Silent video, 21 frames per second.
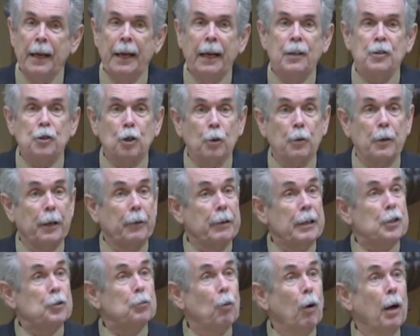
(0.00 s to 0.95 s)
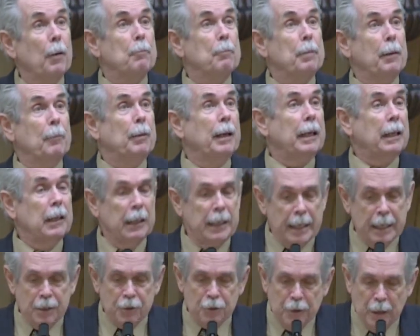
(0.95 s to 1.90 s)
And so there is what
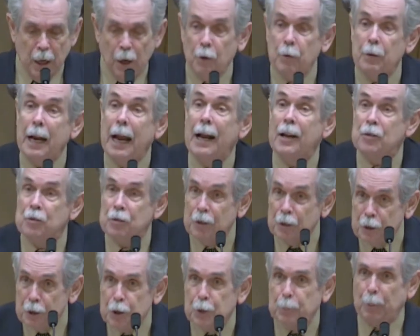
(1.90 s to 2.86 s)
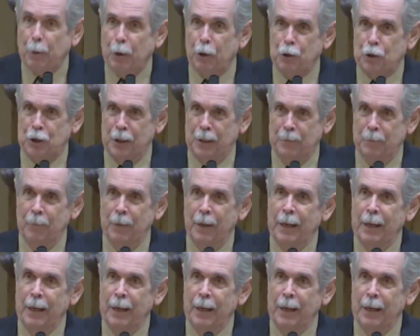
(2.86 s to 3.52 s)
biblically is known as the dispersion.